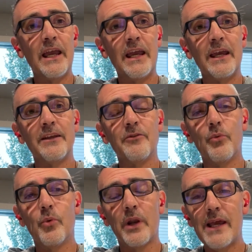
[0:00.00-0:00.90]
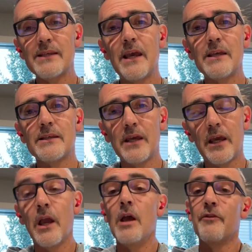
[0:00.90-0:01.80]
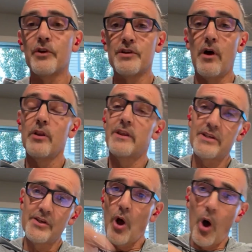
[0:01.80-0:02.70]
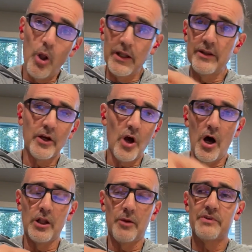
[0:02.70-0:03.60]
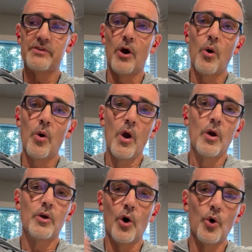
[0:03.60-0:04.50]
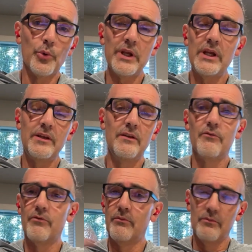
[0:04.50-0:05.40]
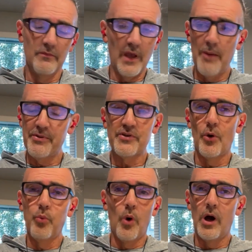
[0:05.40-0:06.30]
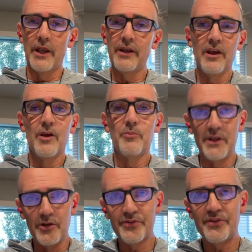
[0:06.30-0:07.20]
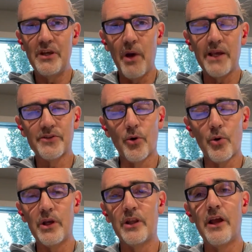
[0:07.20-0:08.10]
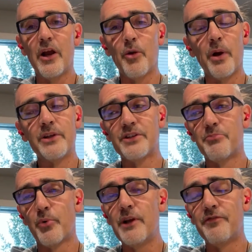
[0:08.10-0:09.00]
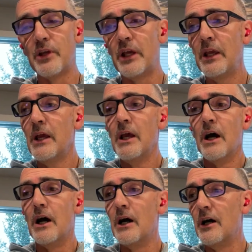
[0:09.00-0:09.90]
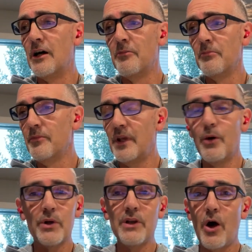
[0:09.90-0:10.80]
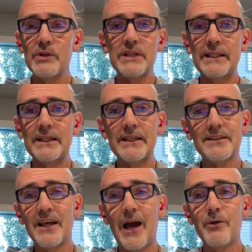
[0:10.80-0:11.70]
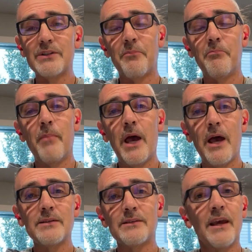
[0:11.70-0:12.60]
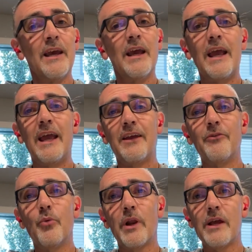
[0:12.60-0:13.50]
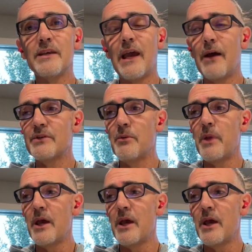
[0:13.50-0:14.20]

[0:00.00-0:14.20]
And when I say sick, first of all, this is all in the column. So go read episode 1, and you'll see my story in there. But just briefly, it wasn't always like this. I was a mess. And when I say I was a